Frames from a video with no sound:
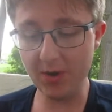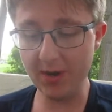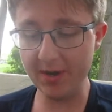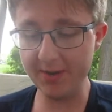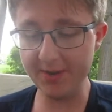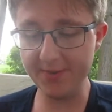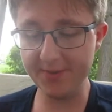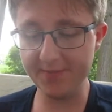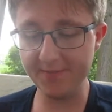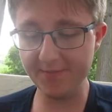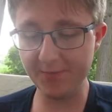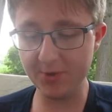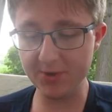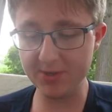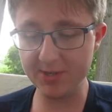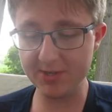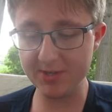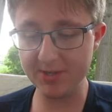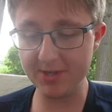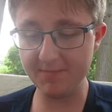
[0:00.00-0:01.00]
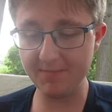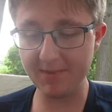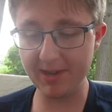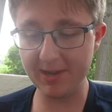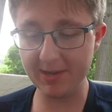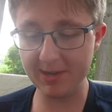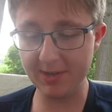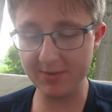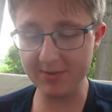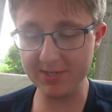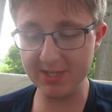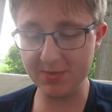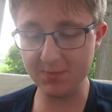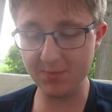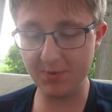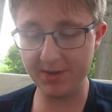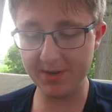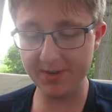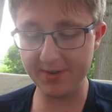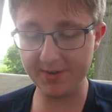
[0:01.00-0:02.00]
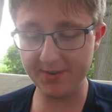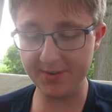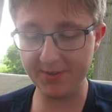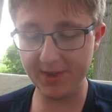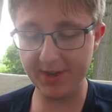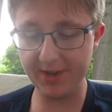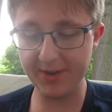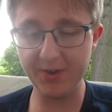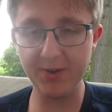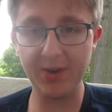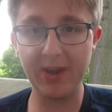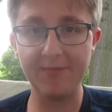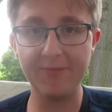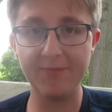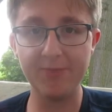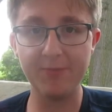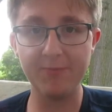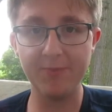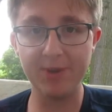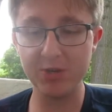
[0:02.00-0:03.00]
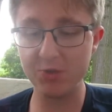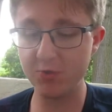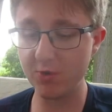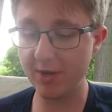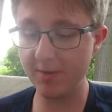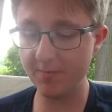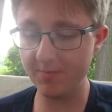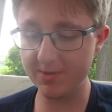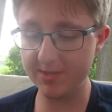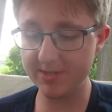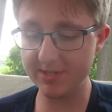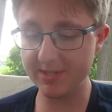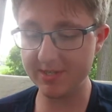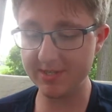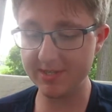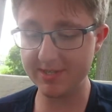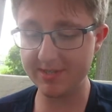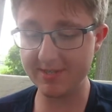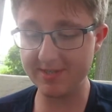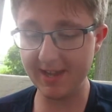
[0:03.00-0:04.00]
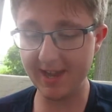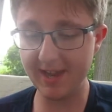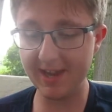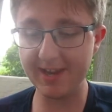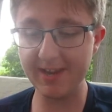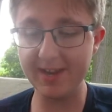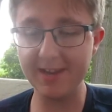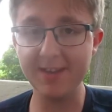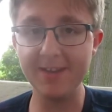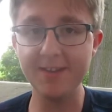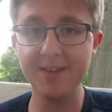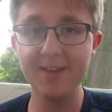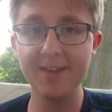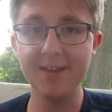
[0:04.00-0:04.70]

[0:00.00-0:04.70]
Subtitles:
Hundos, unfortunately. My closest one to the Hundo after the Reshiram was this 93%